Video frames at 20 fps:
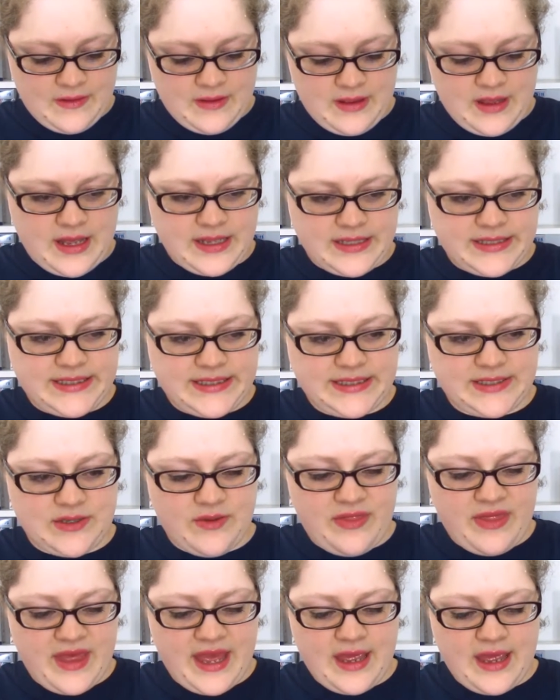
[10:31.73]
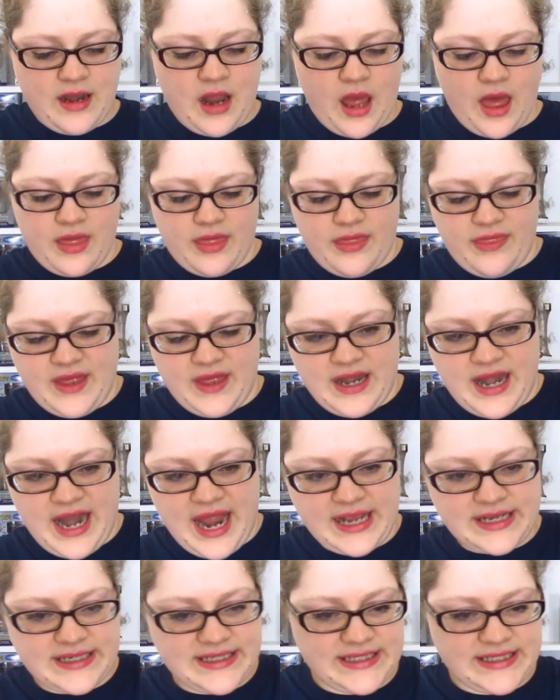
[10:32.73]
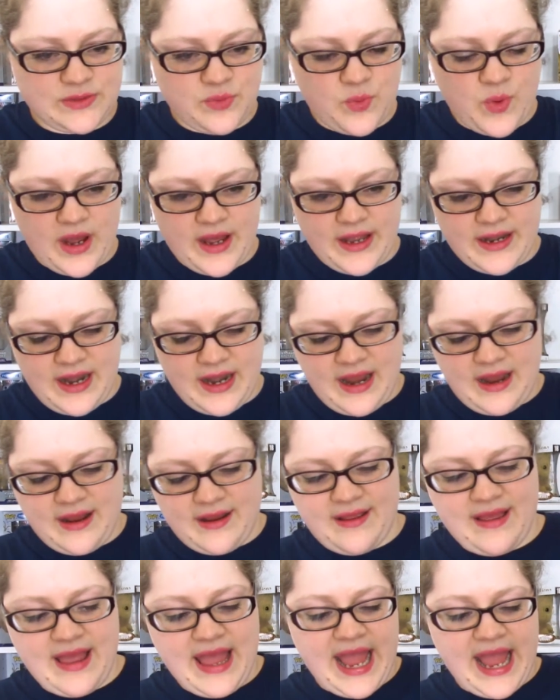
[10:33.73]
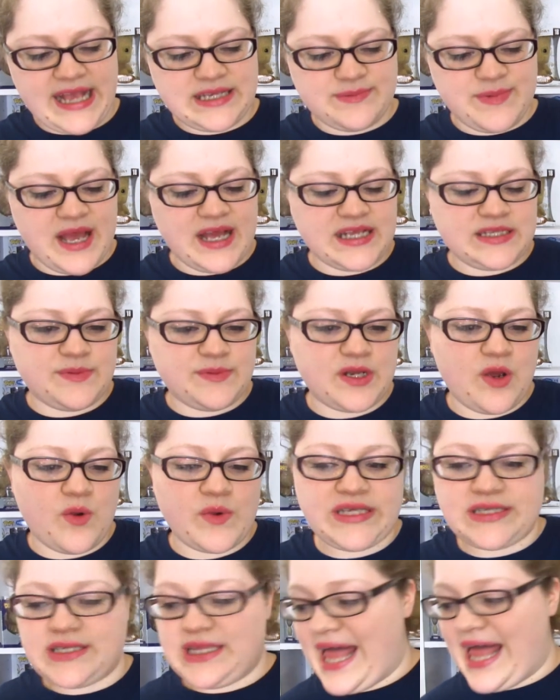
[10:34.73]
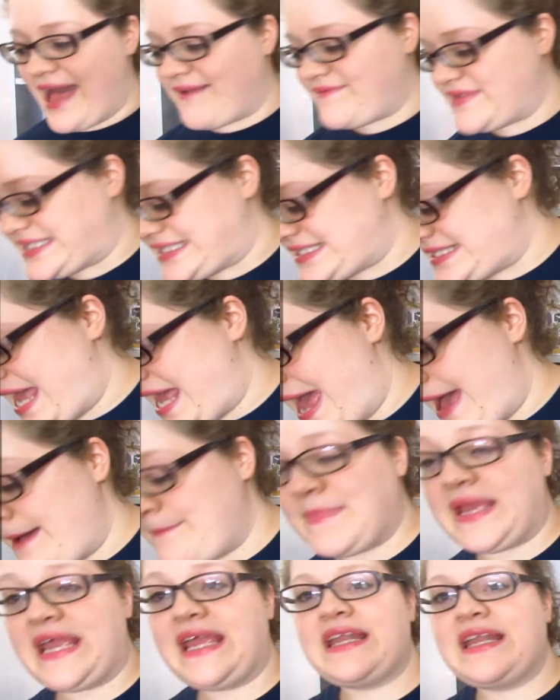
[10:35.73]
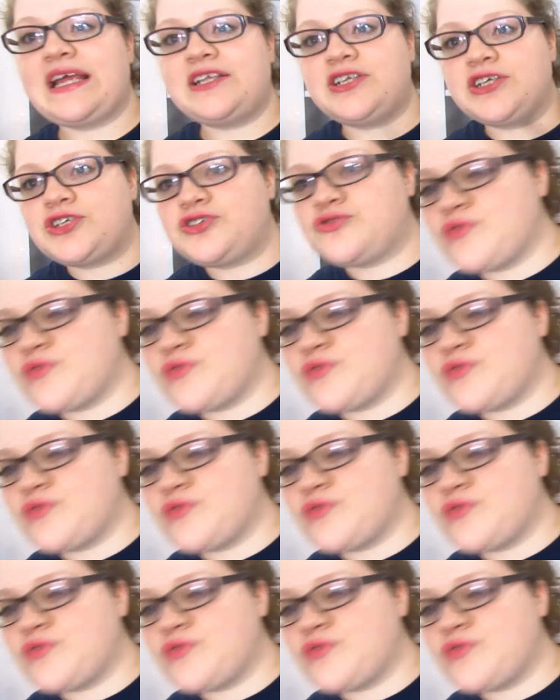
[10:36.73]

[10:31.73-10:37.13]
Okay, so then the next one is my husband always laughs at me, and I just